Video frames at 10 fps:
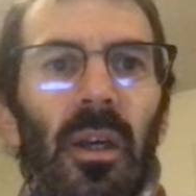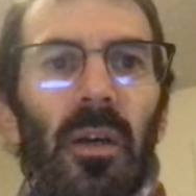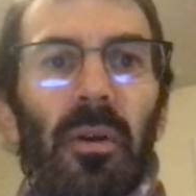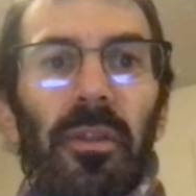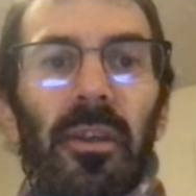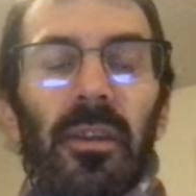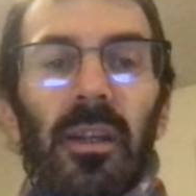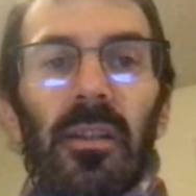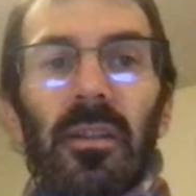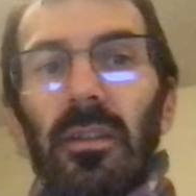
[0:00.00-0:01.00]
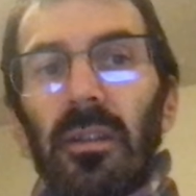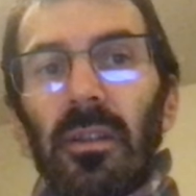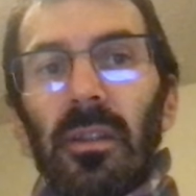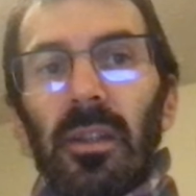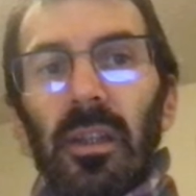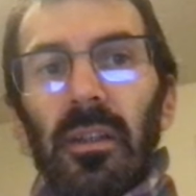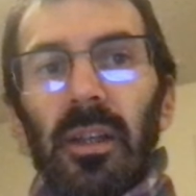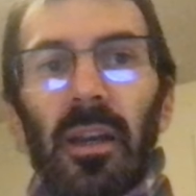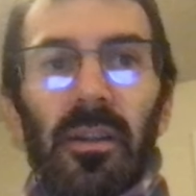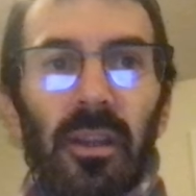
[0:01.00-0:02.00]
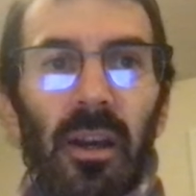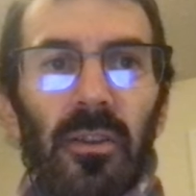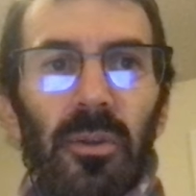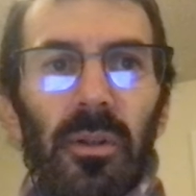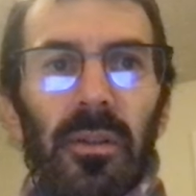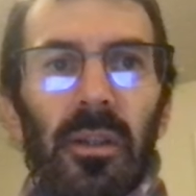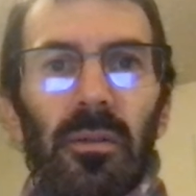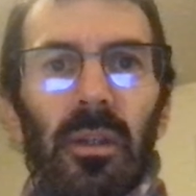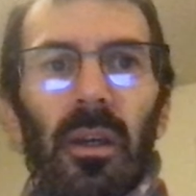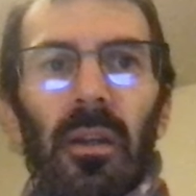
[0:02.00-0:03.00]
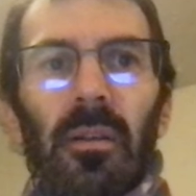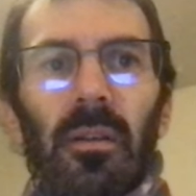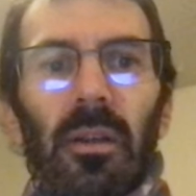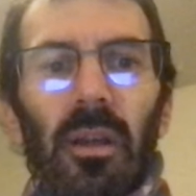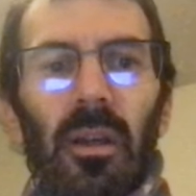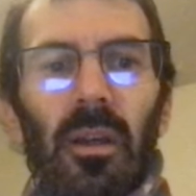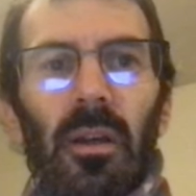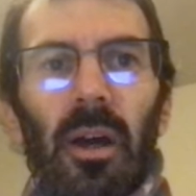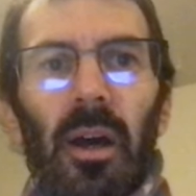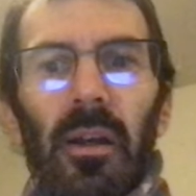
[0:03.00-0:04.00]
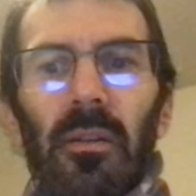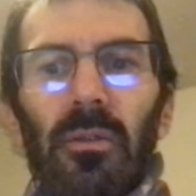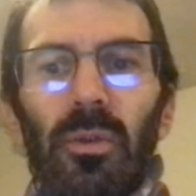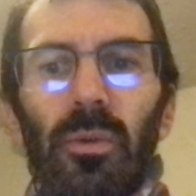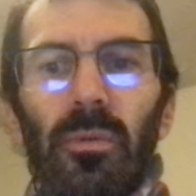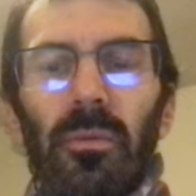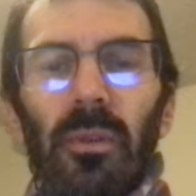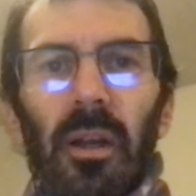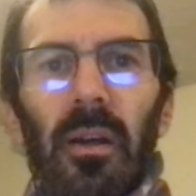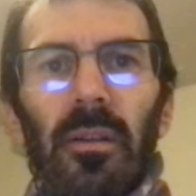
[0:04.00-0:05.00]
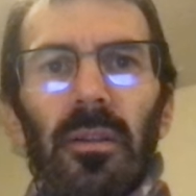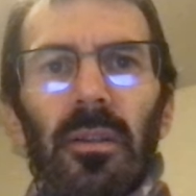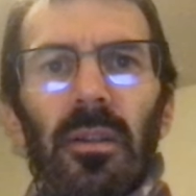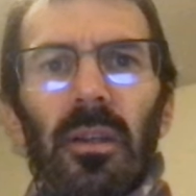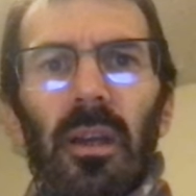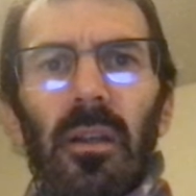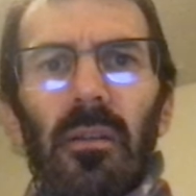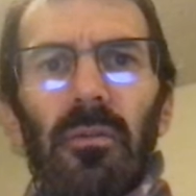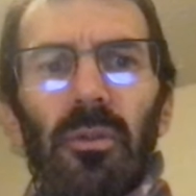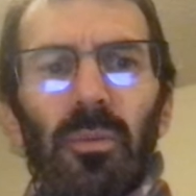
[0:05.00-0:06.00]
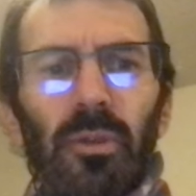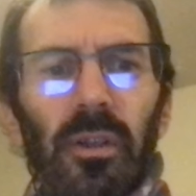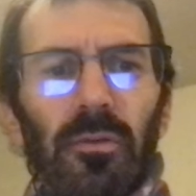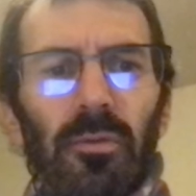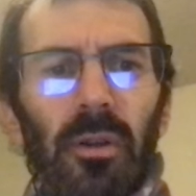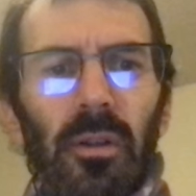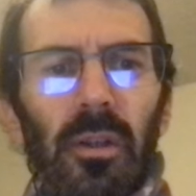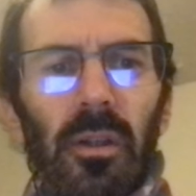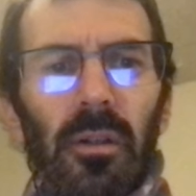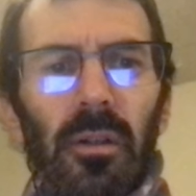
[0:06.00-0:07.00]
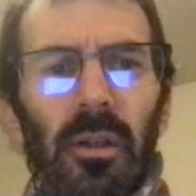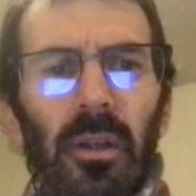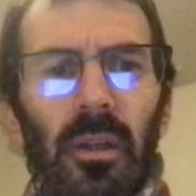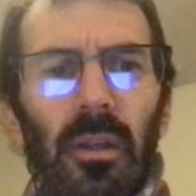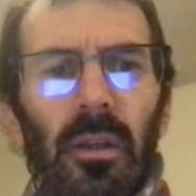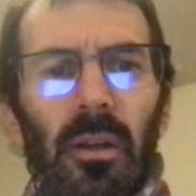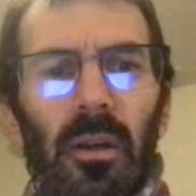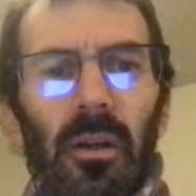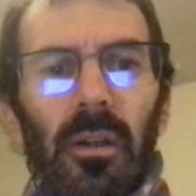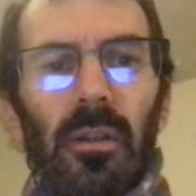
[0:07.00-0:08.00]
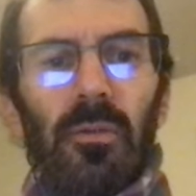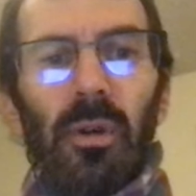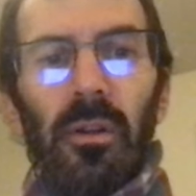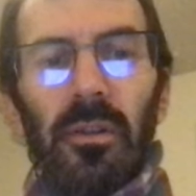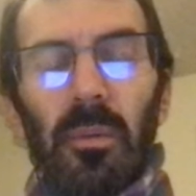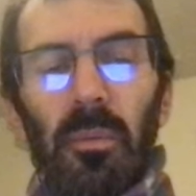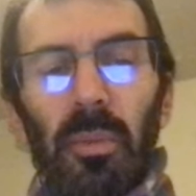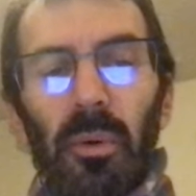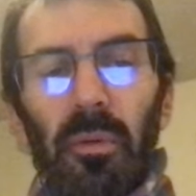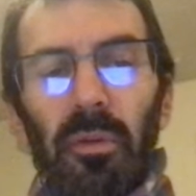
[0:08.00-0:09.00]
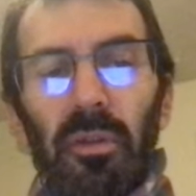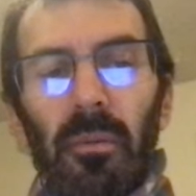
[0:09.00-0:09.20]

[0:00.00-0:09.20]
One thing that is kind of nicer is that you can highlight 2 lines, and if you press run here, it runs them both.